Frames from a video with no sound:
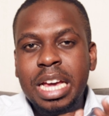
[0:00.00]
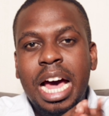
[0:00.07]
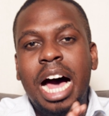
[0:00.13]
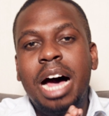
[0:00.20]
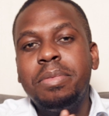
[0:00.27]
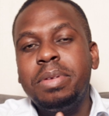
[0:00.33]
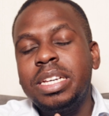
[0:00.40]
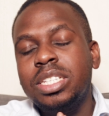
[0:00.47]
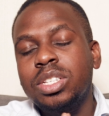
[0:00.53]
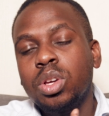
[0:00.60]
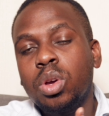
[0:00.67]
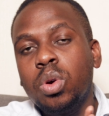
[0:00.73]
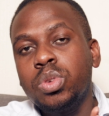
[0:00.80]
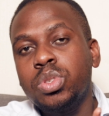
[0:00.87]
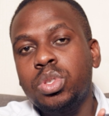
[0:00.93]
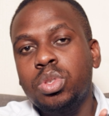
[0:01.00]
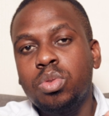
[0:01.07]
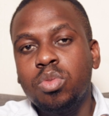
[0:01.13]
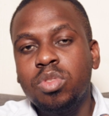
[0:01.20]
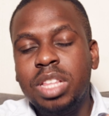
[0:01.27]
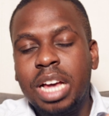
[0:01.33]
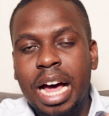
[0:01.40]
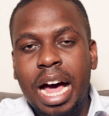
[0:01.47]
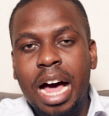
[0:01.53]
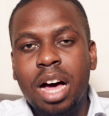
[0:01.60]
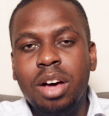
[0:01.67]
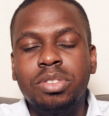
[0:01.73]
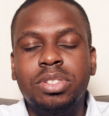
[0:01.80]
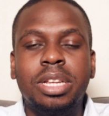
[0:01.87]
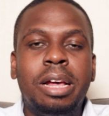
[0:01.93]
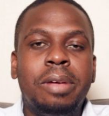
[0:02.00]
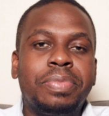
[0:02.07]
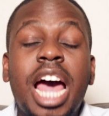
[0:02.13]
um, as it goes through the house.